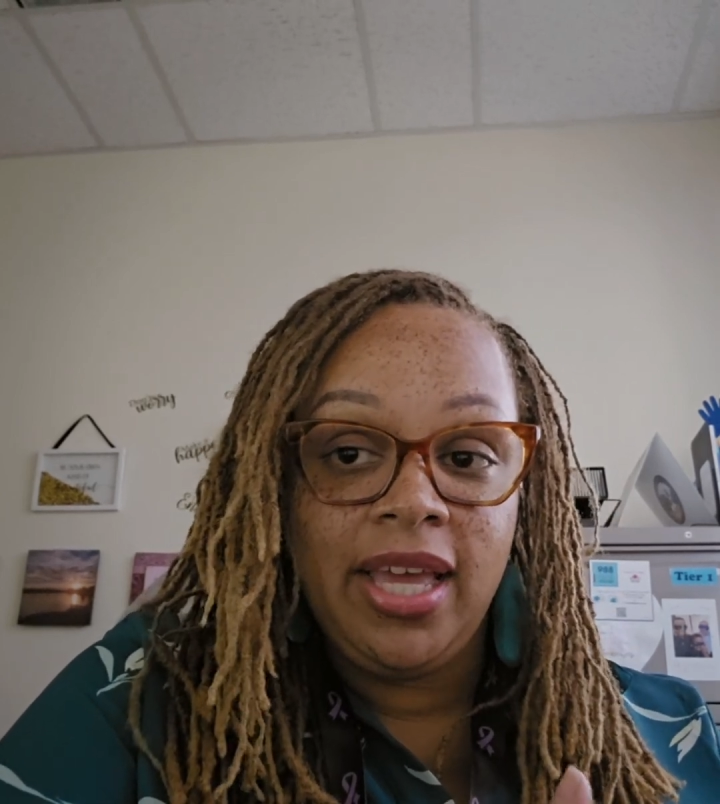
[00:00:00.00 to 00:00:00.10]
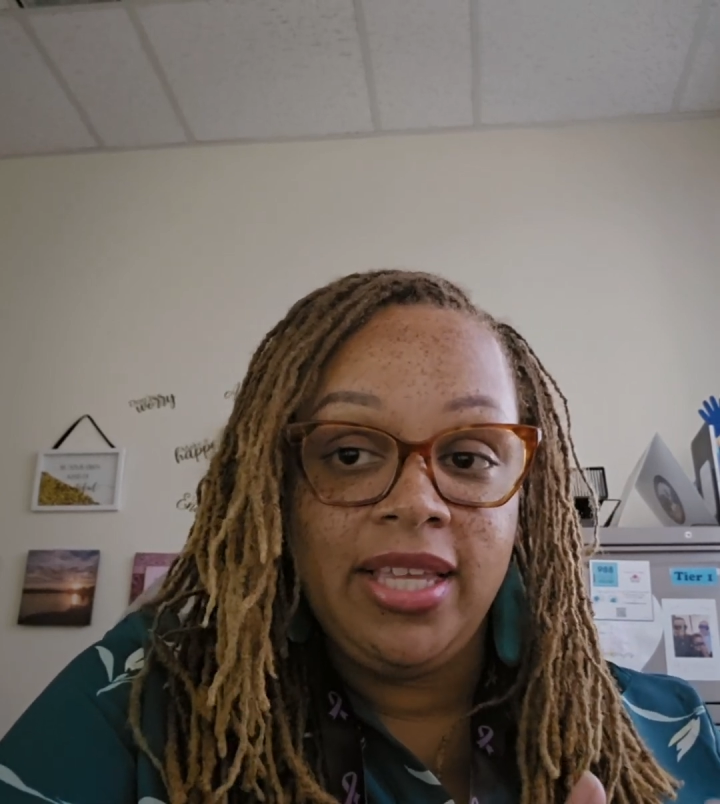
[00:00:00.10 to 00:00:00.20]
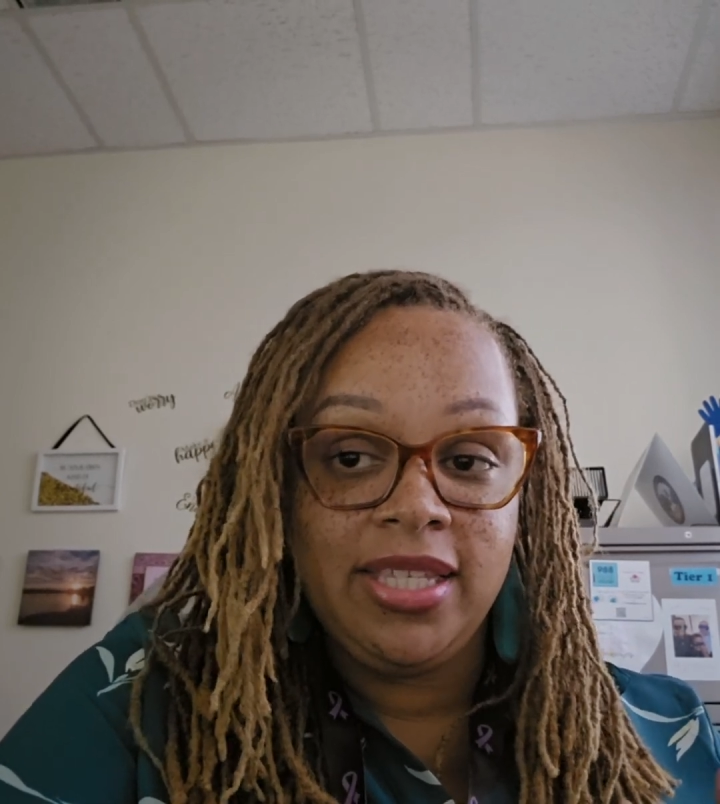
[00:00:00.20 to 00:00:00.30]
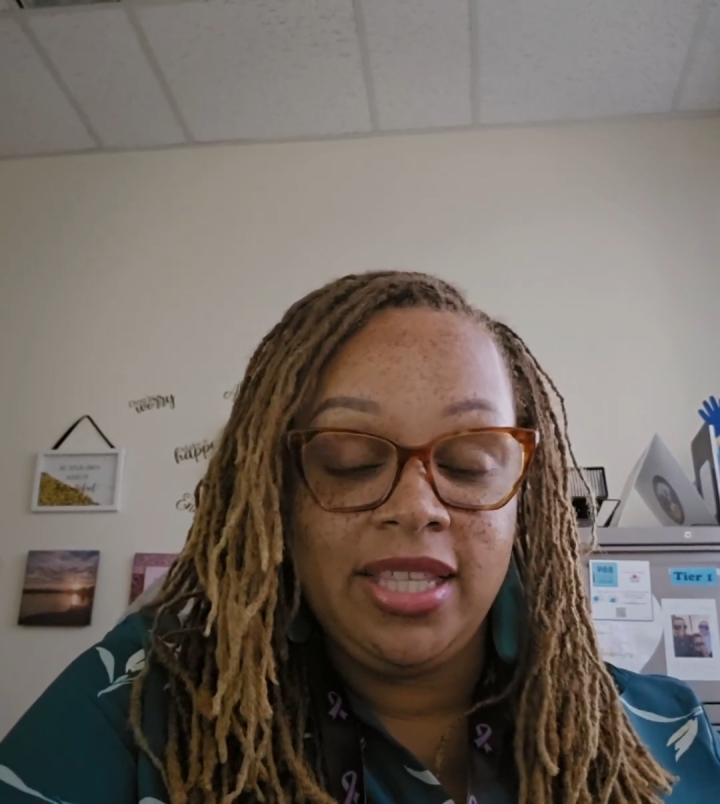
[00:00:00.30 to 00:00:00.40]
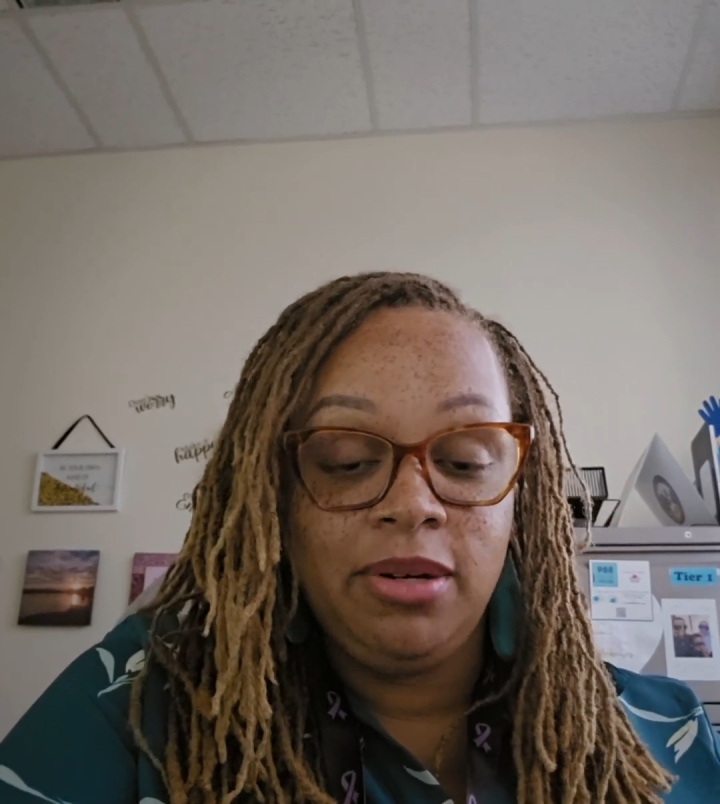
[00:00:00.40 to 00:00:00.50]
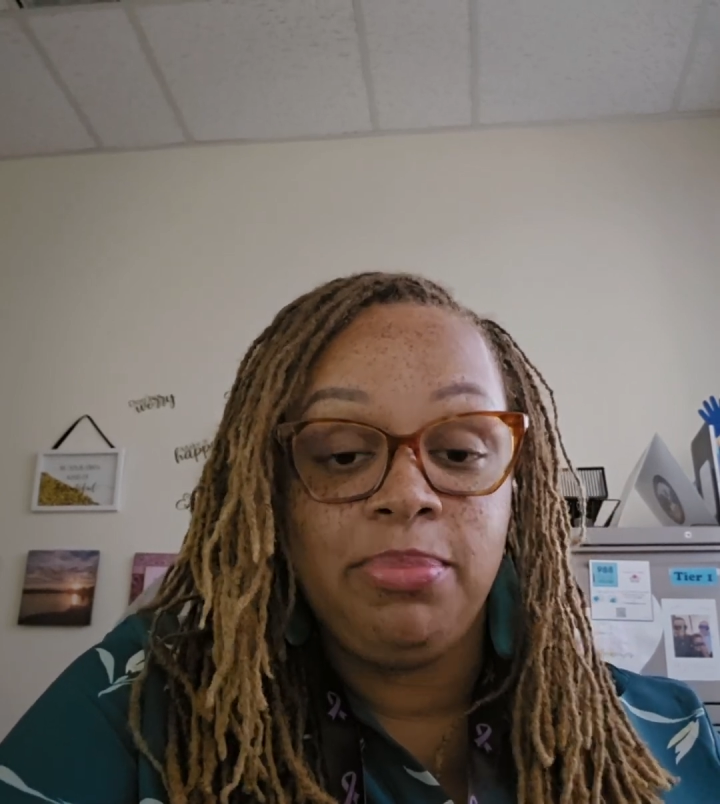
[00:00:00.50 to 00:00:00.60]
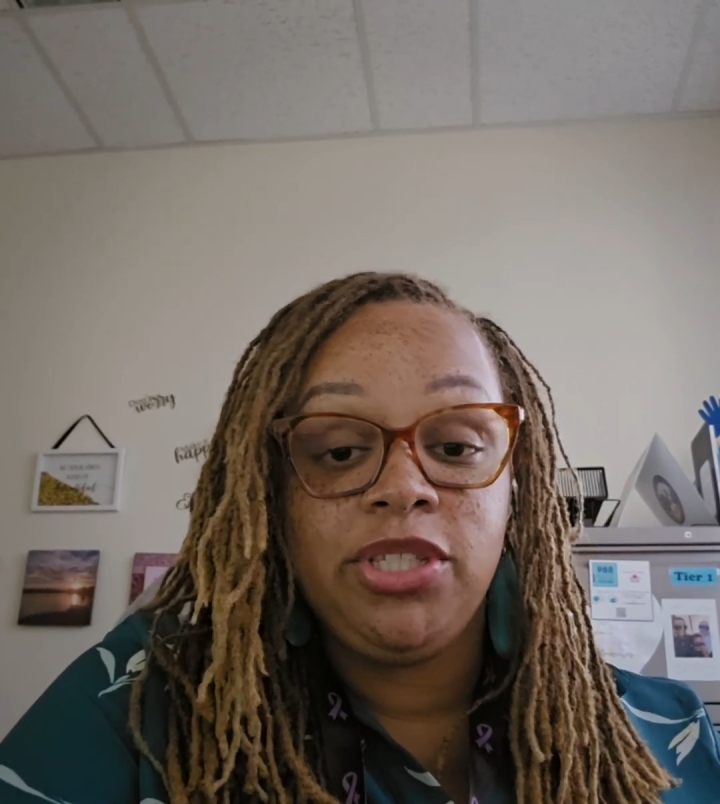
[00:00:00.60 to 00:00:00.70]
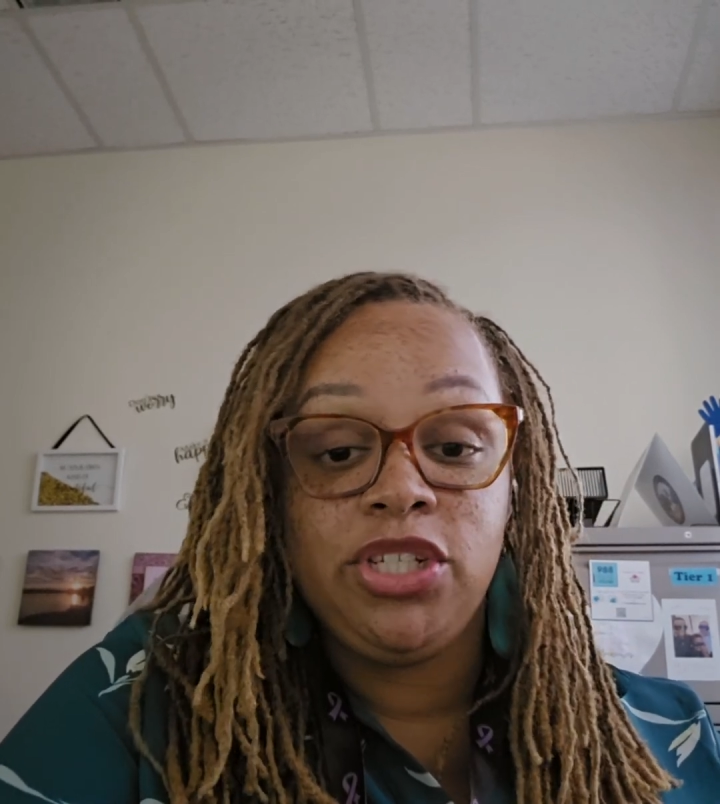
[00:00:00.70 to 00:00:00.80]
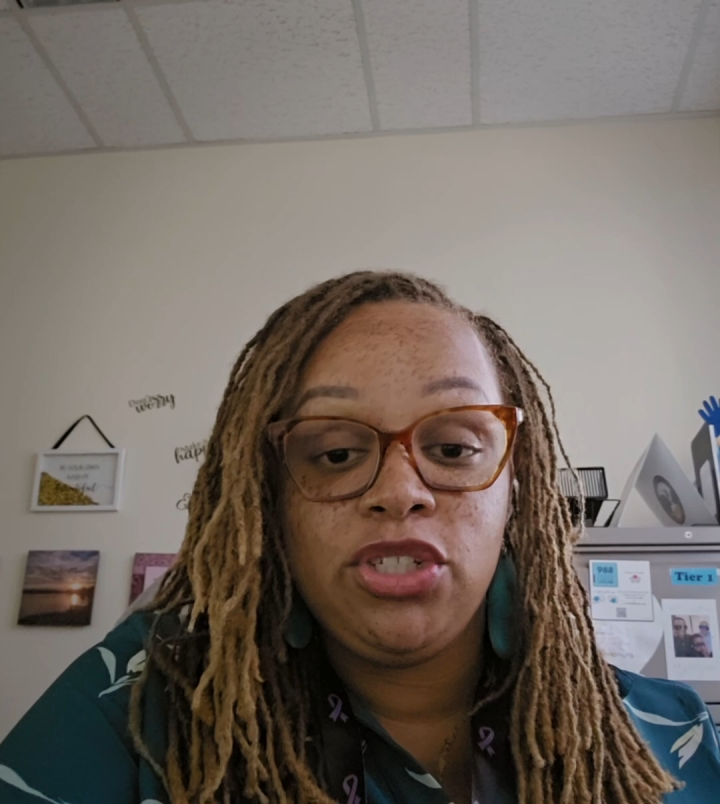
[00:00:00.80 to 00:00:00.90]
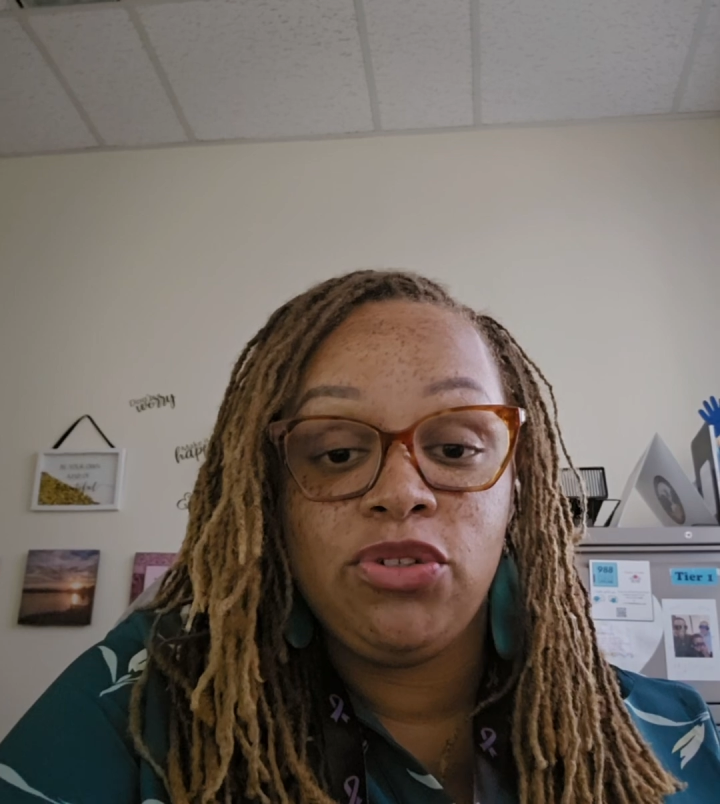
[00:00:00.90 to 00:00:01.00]
is the
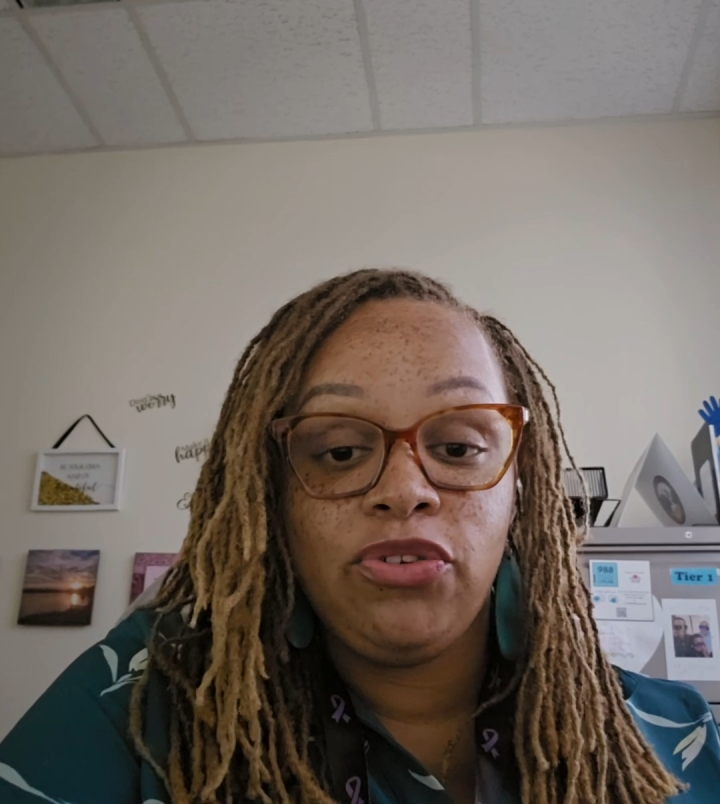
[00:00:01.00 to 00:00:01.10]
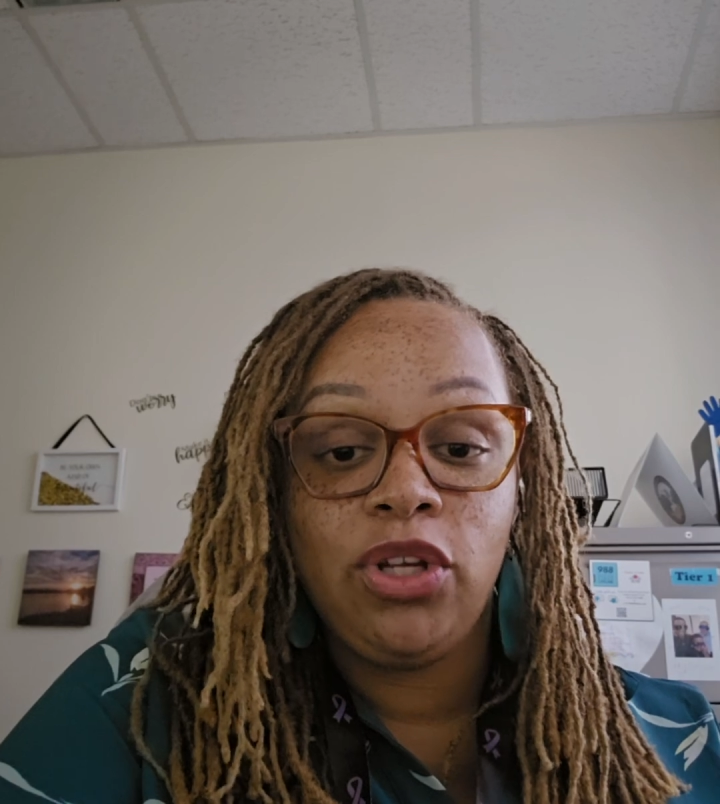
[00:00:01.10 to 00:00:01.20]
potential for